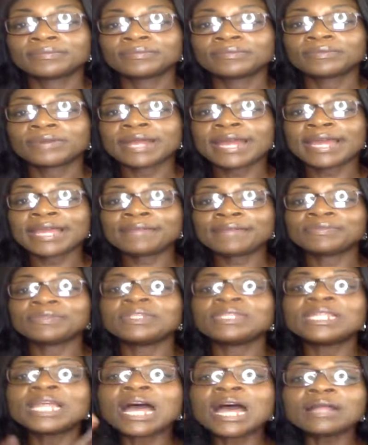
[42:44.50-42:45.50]
Right?
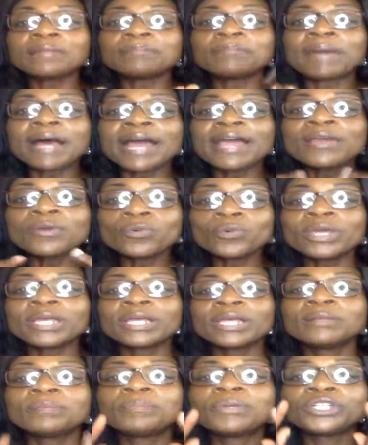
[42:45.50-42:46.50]
Not my
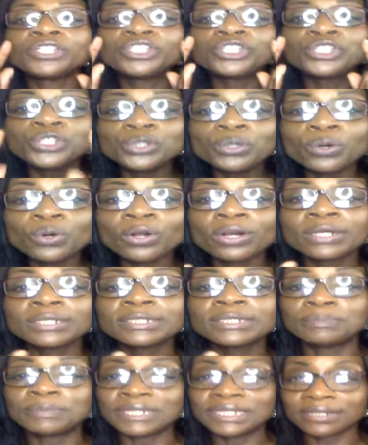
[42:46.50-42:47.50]
will, but
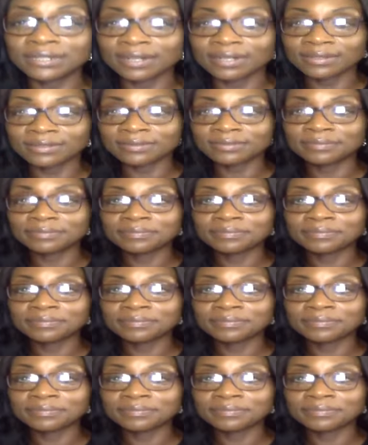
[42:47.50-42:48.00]
yours be done.